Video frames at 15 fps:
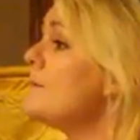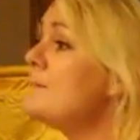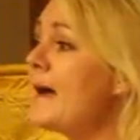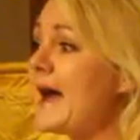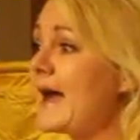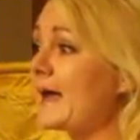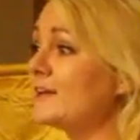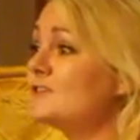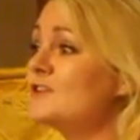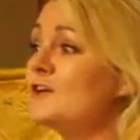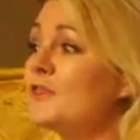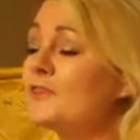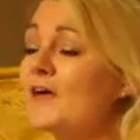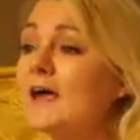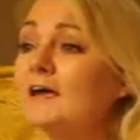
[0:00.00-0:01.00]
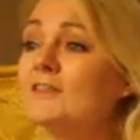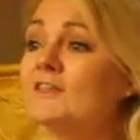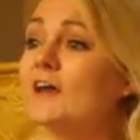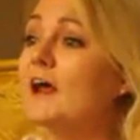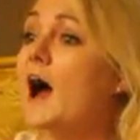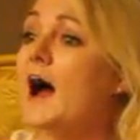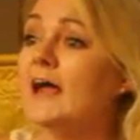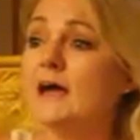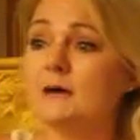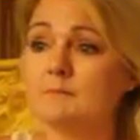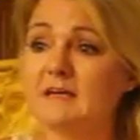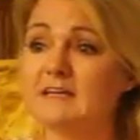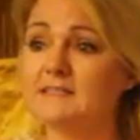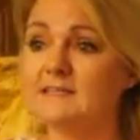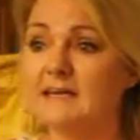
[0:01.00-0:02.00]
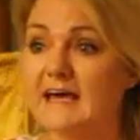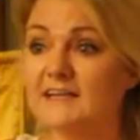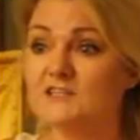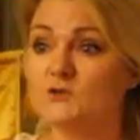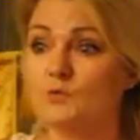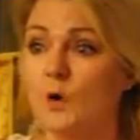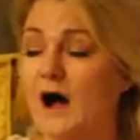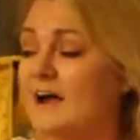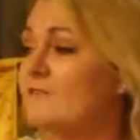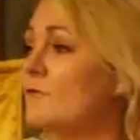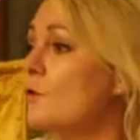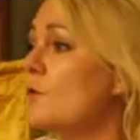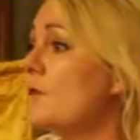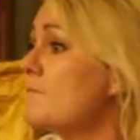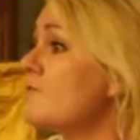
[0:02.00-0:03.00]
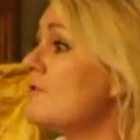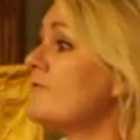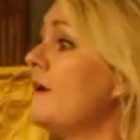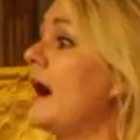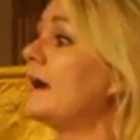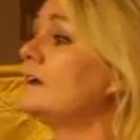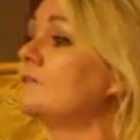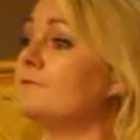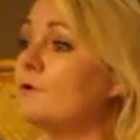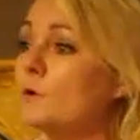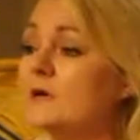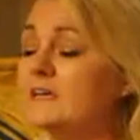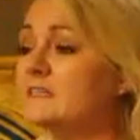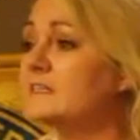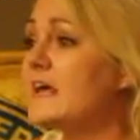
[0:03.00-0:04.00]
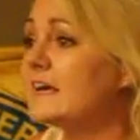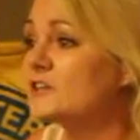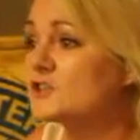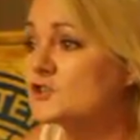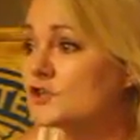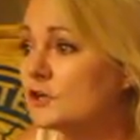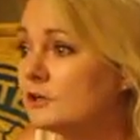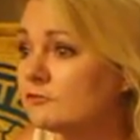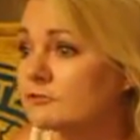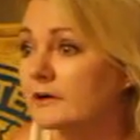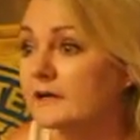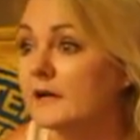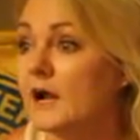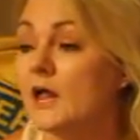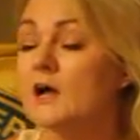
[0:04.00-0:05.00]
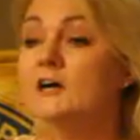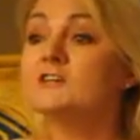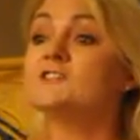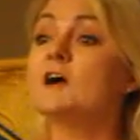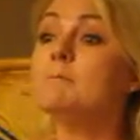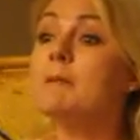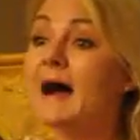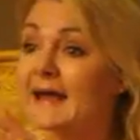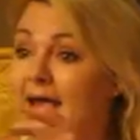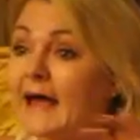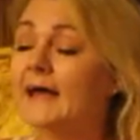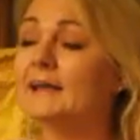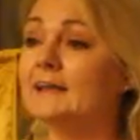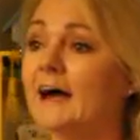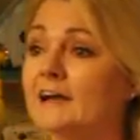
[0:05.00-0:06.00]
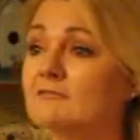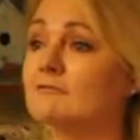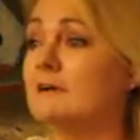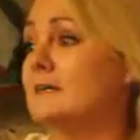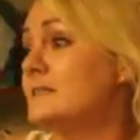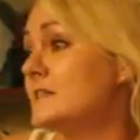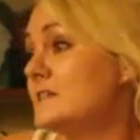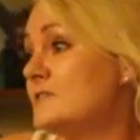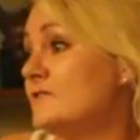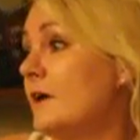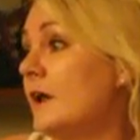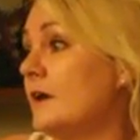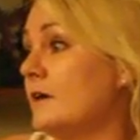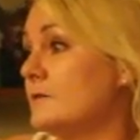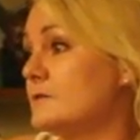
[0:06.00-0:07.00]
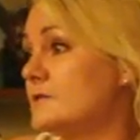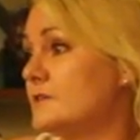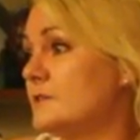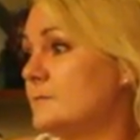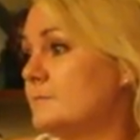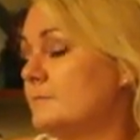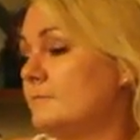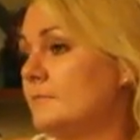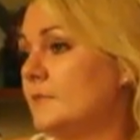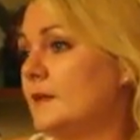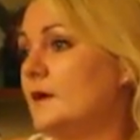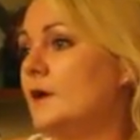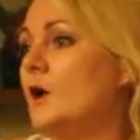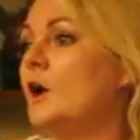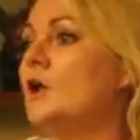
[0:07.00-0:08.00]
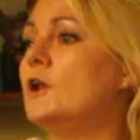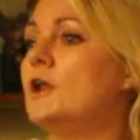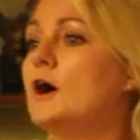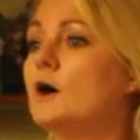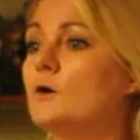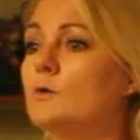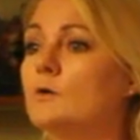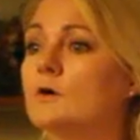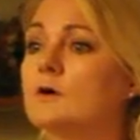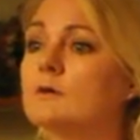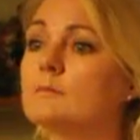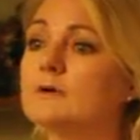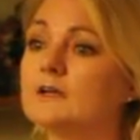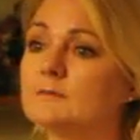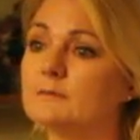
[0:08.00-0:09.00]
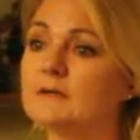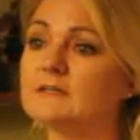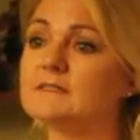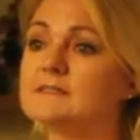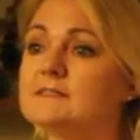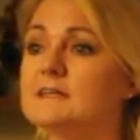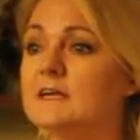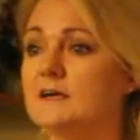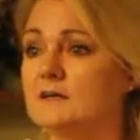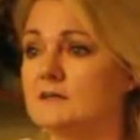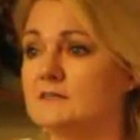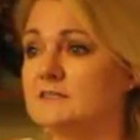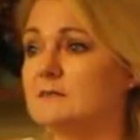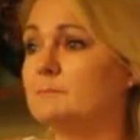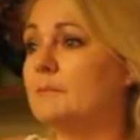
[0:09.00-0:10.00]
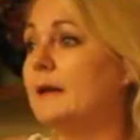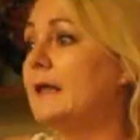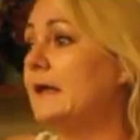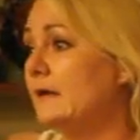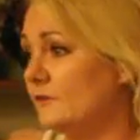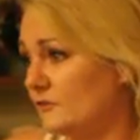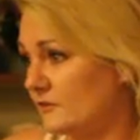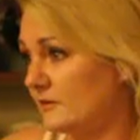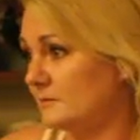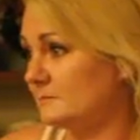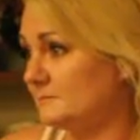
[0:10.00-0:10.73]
man to think that I am his next wife or the provider for his next children. So my headline reads as follows: no commitment seekers, please.